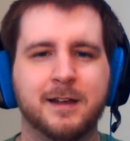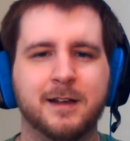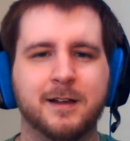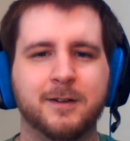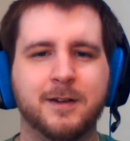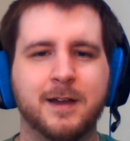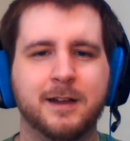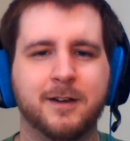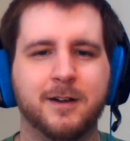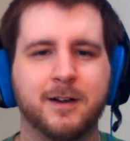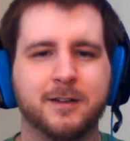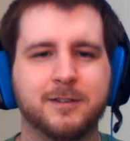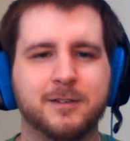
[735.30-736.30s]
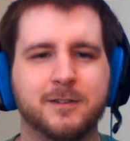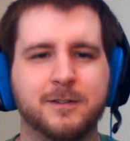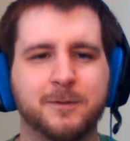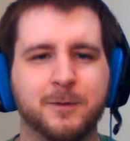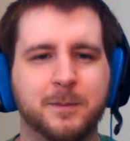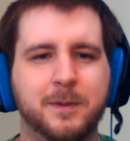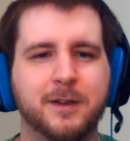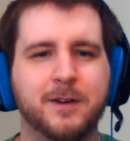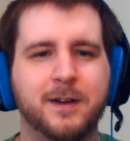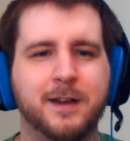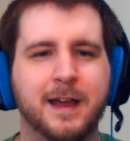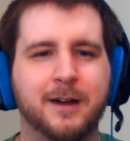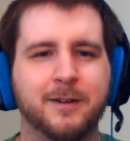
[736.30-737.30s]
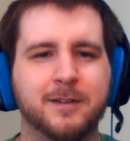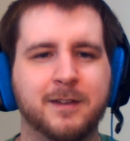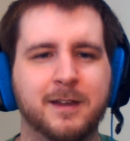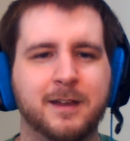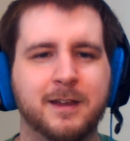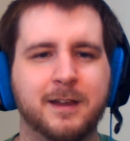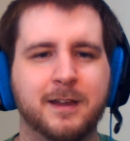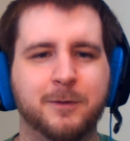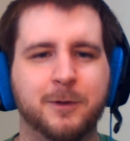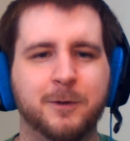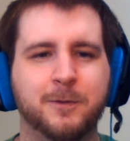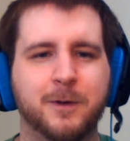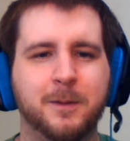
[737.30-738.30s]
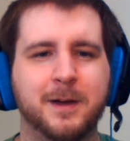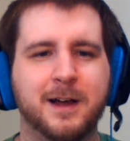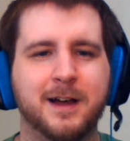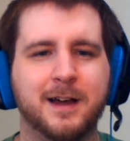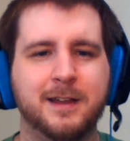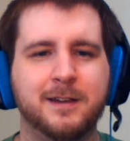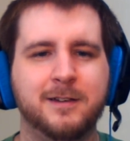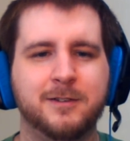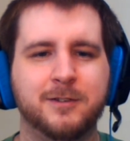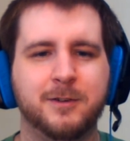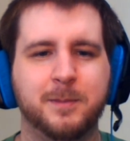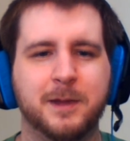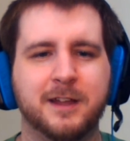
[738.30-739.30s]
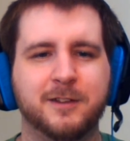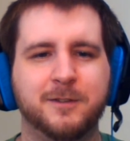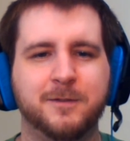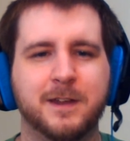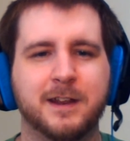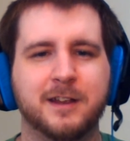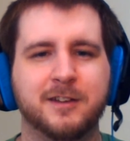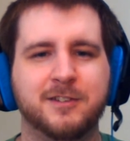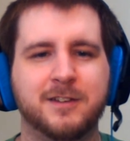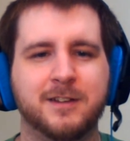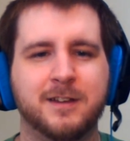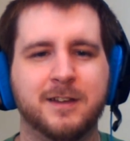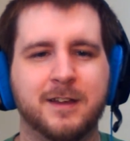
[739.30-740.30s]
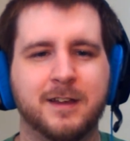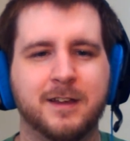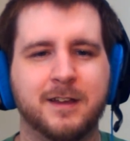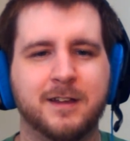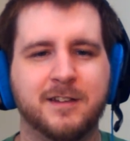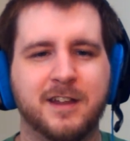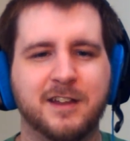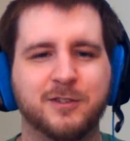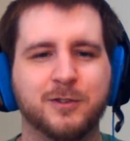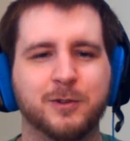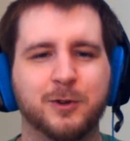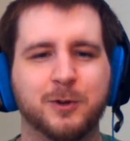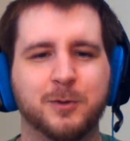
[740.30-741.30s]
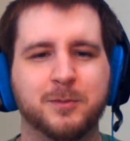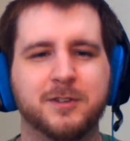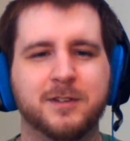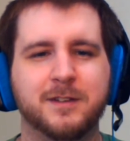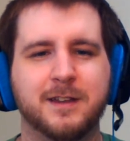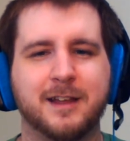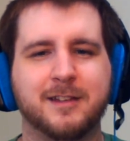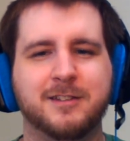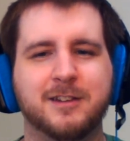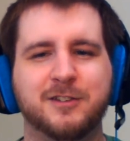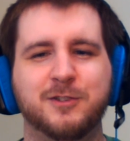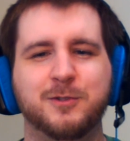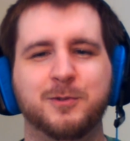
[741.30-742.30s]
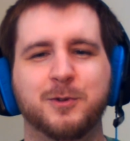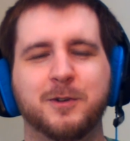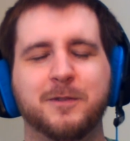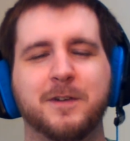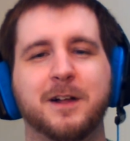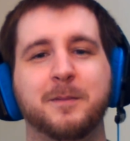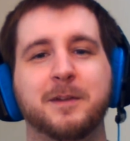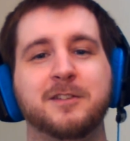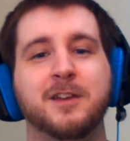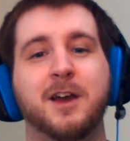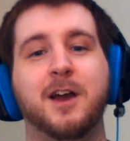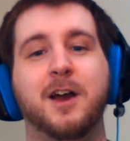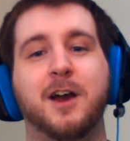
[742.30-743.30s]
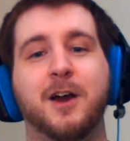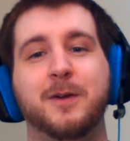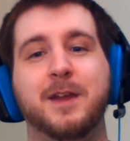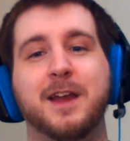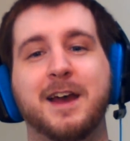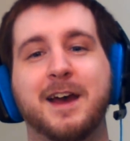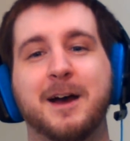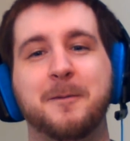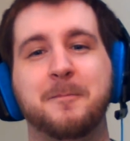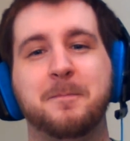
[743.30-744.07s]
All right, Hawks. From here on out, if you fall behind, Japan's finished. Danger looms. Next issue, new developments. Oh, yeah.